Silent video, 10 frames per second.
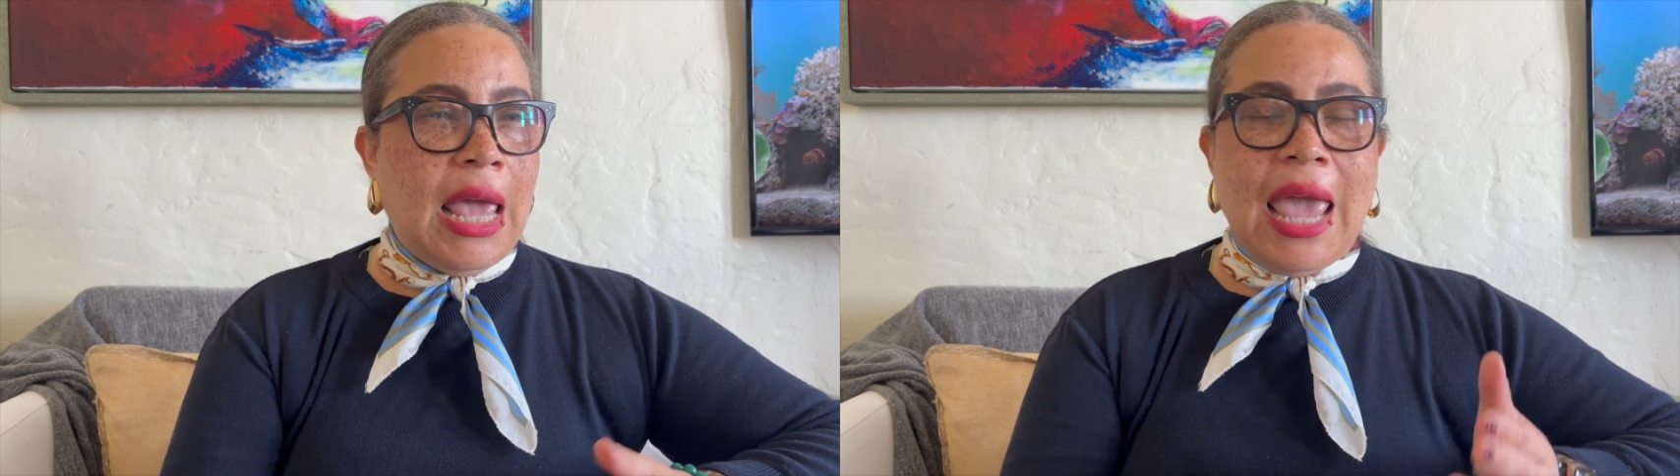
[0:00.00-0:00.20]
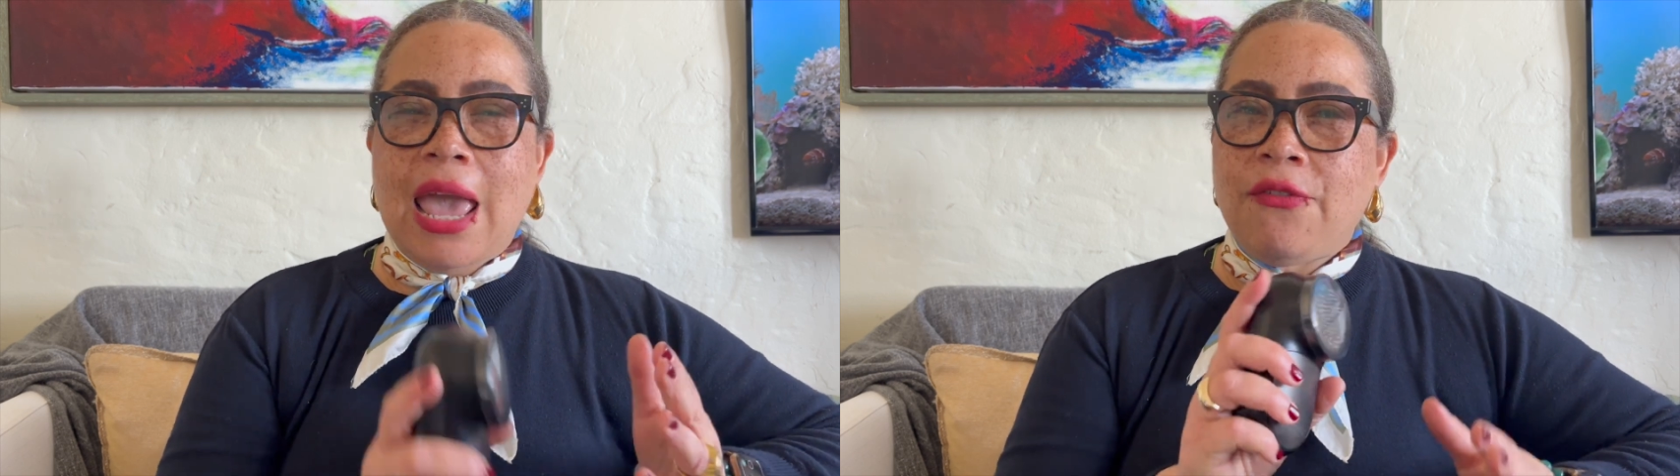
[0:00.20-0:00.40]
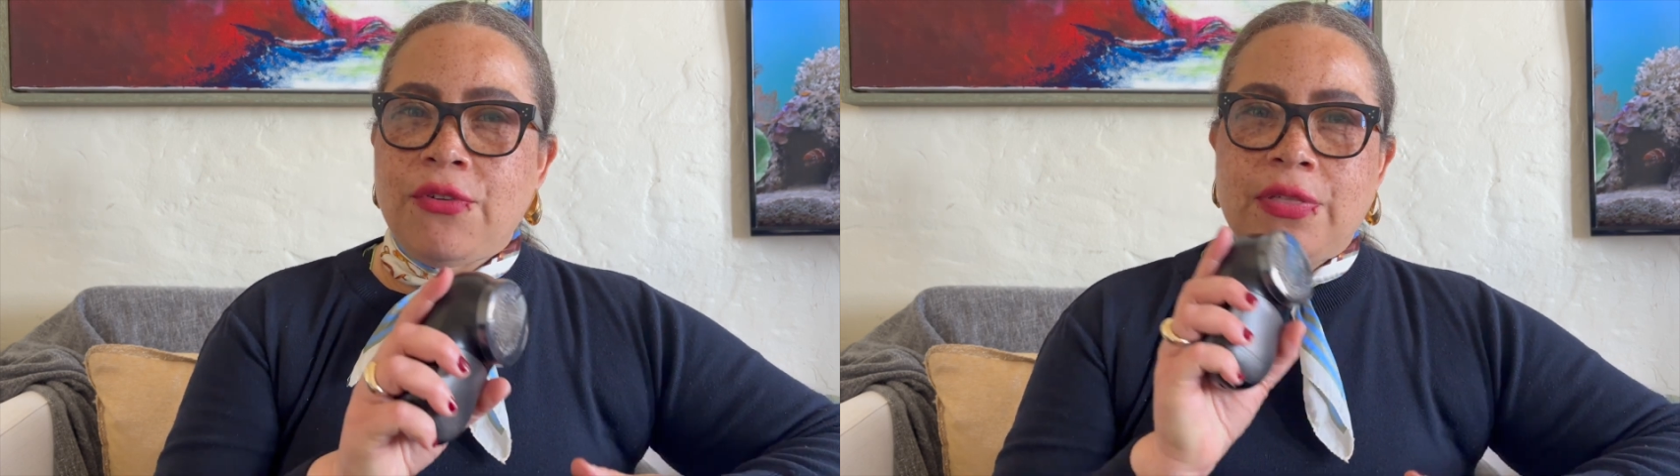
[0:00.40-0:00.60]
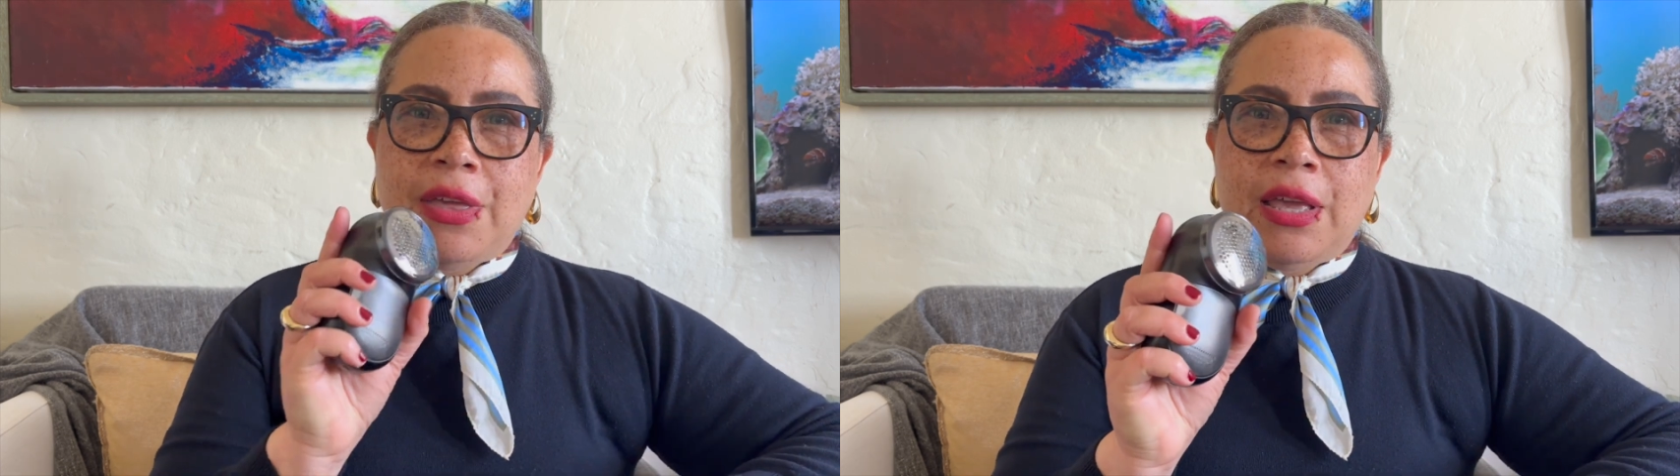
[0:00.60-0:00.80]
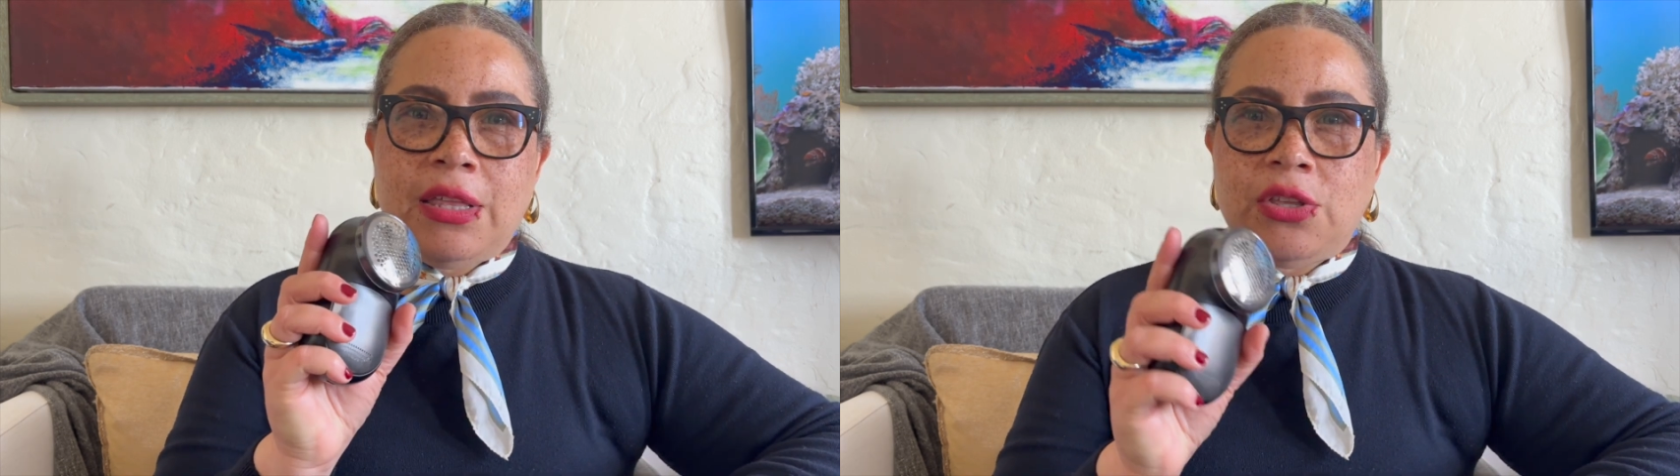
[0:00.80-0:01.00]

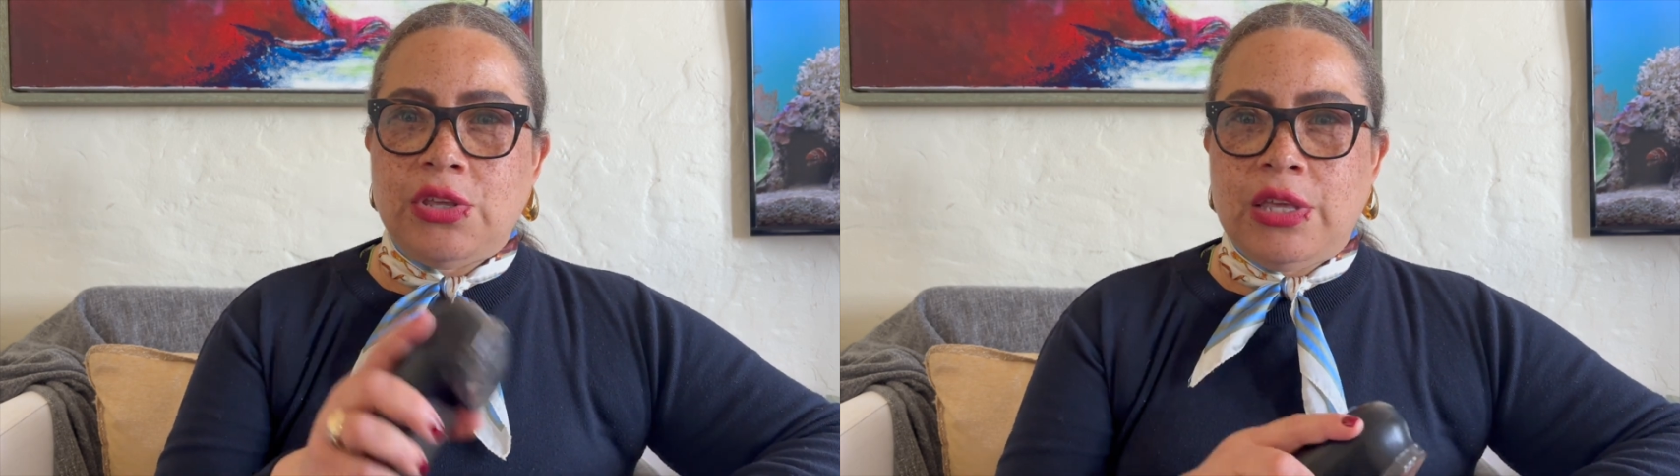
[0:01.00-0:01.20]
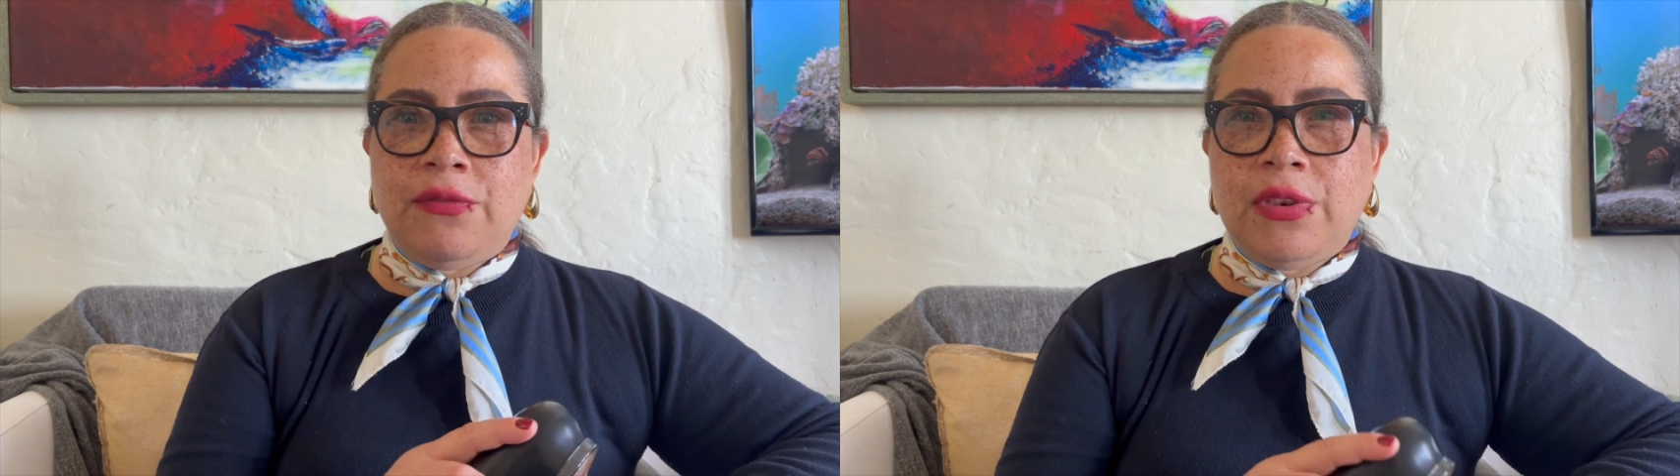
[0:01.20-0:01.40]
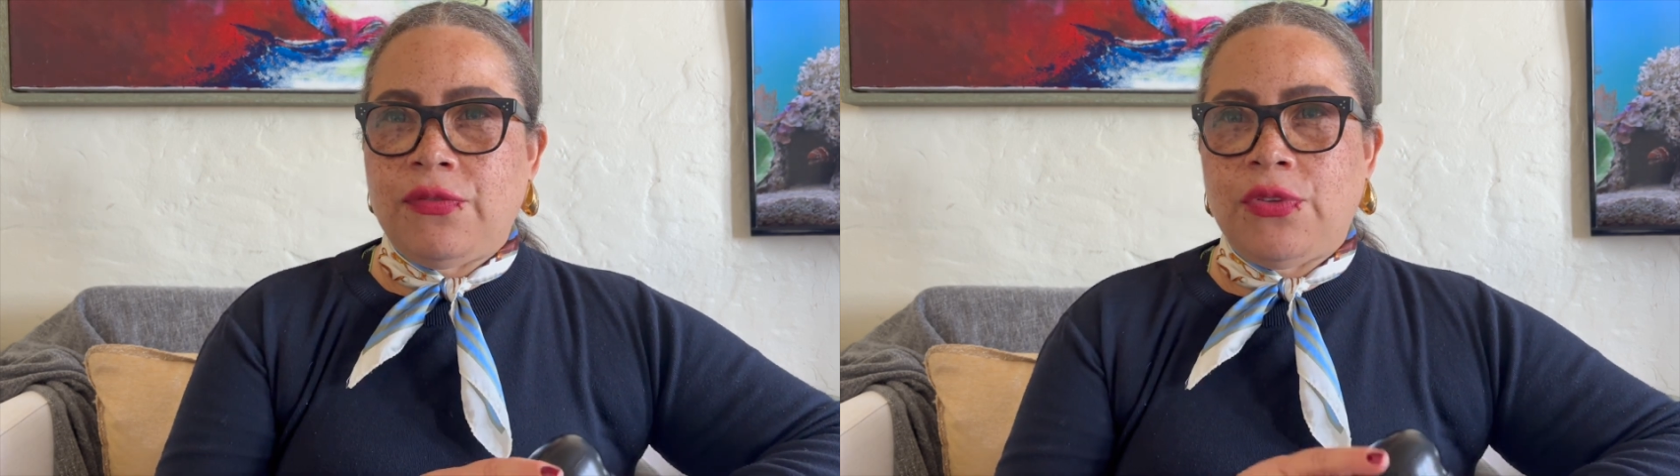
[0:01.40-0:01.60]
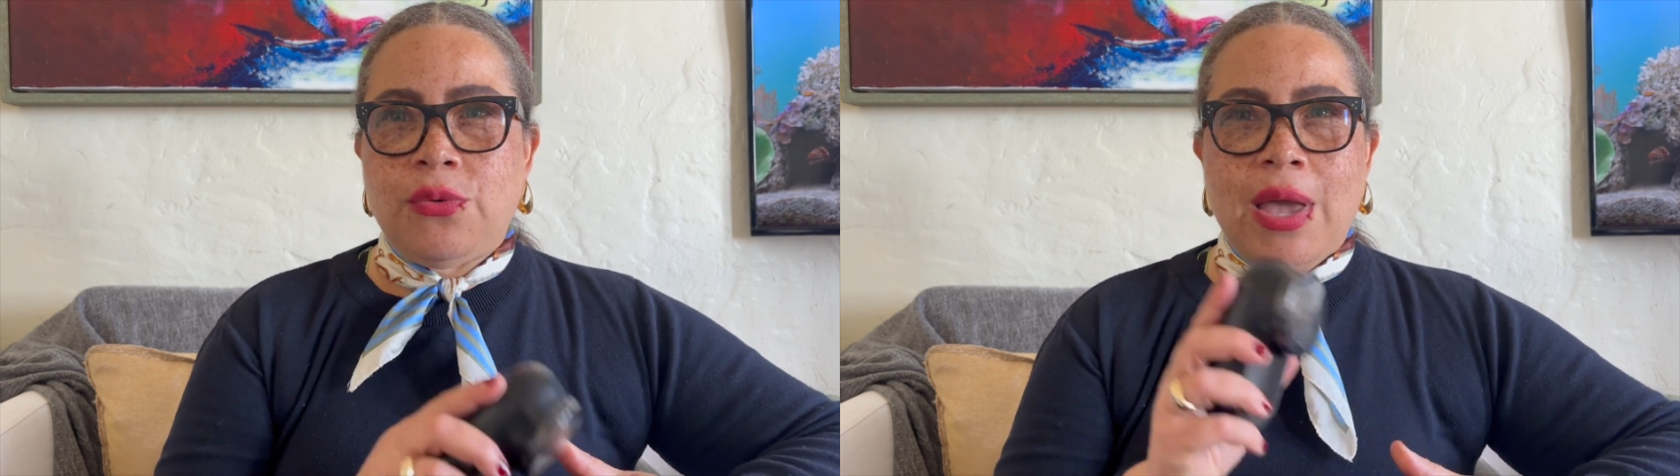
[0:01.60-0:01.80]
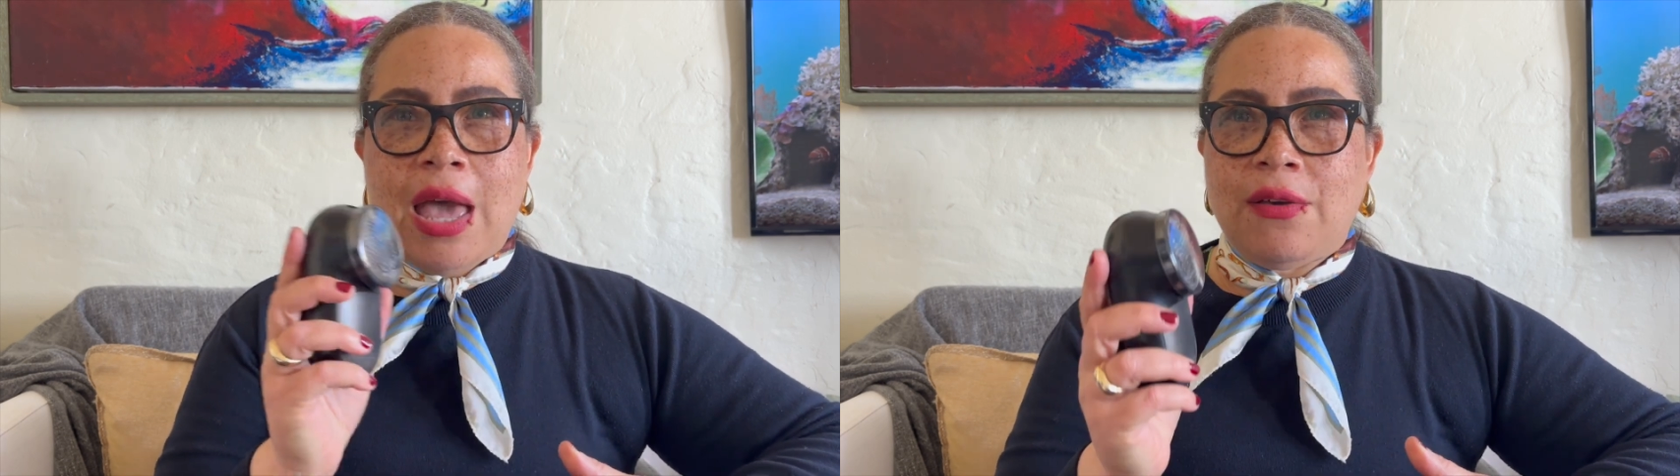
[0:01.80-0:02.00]
everything, even if you
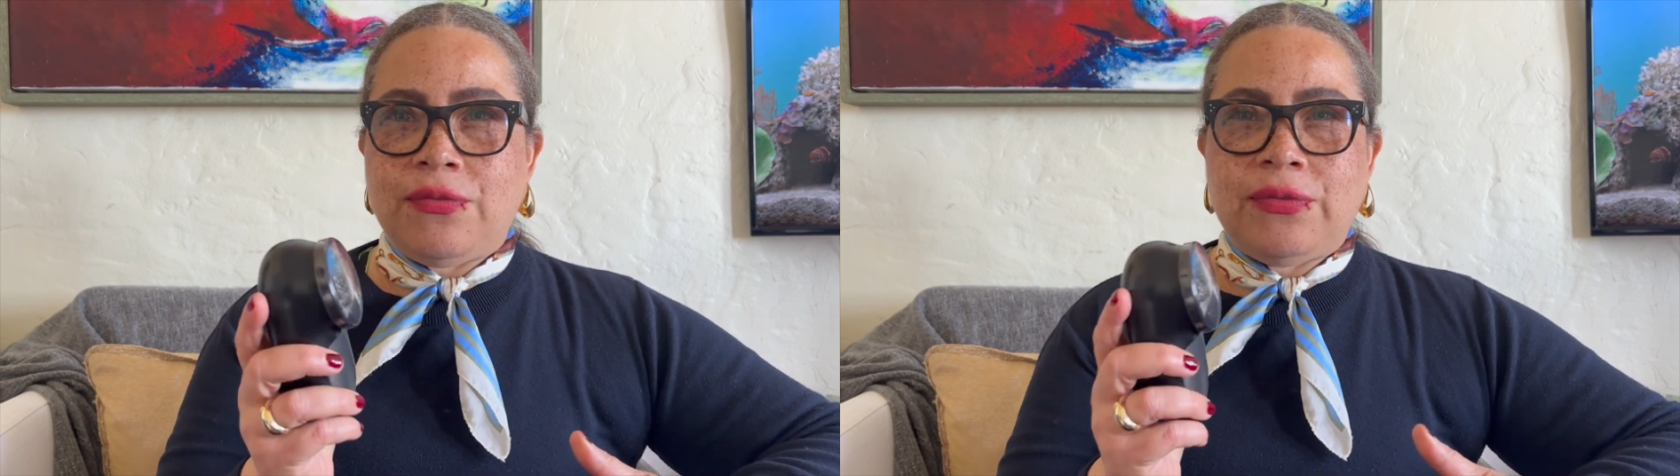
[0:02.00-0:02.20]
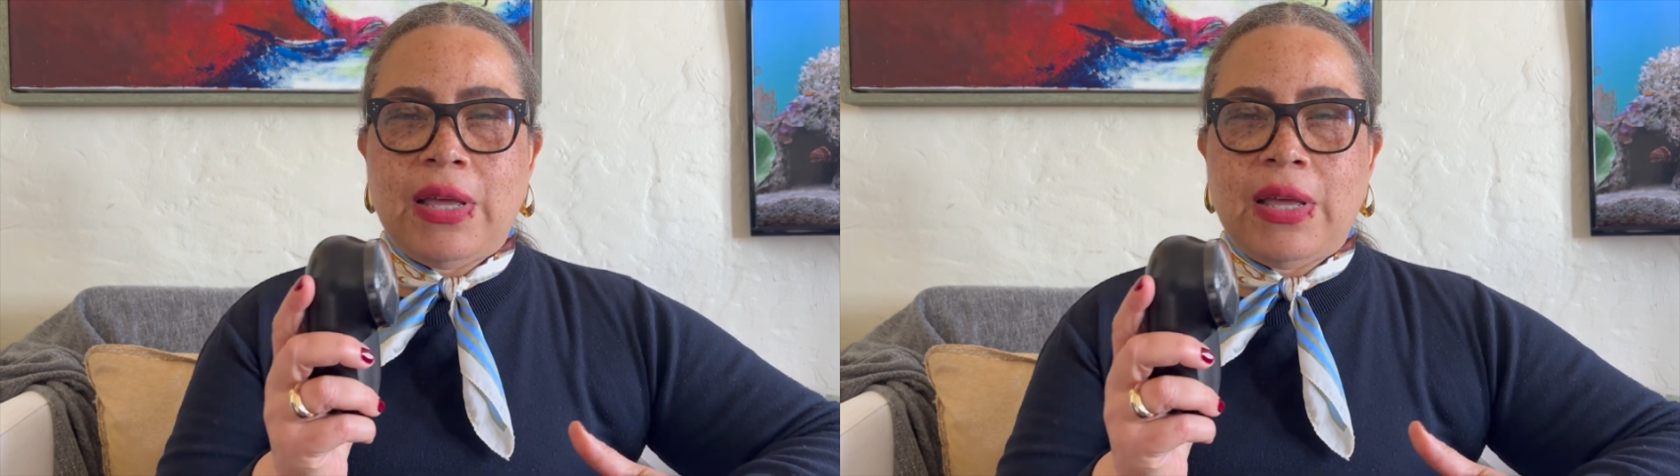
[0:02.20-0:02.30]
have